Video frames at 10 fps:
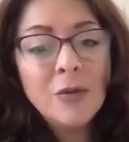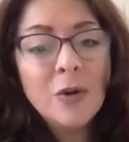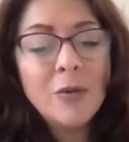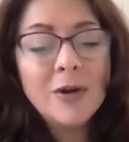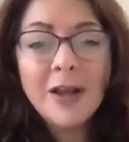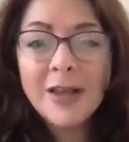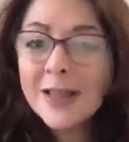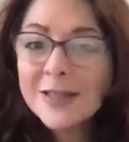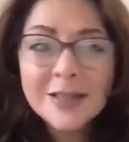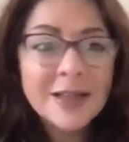where we're not
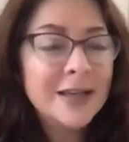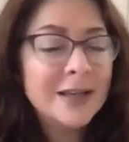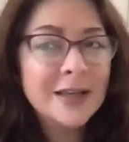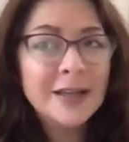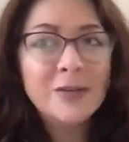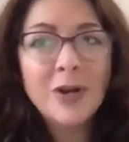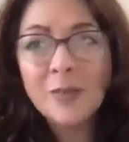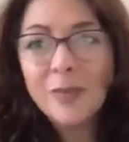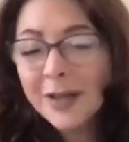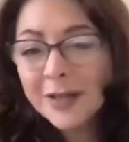castigated, we're
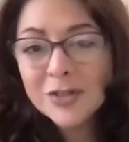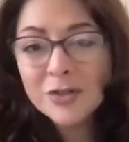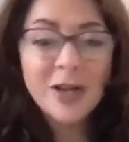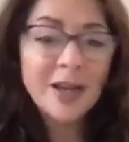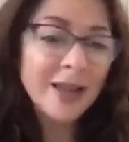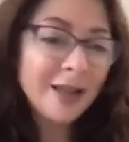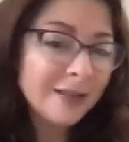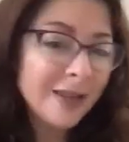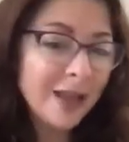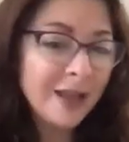not punished, we're not
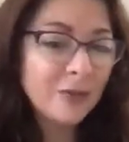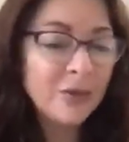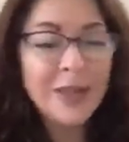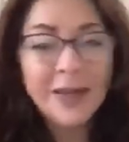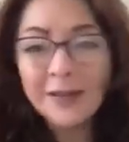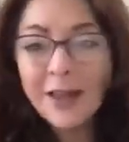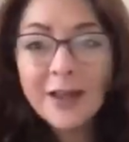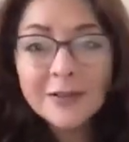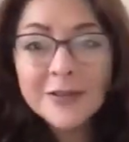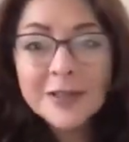yelled at, we're like
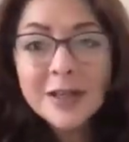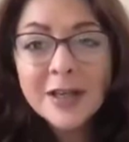loved,